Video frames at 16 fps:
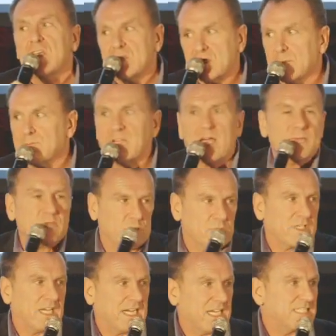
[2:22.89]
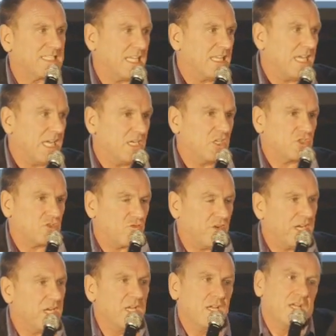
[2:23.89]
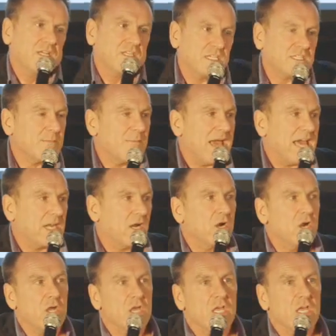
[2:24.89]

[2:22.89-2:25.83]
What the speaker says: Sometimes it was, like I said, the industry. Doesn't matter.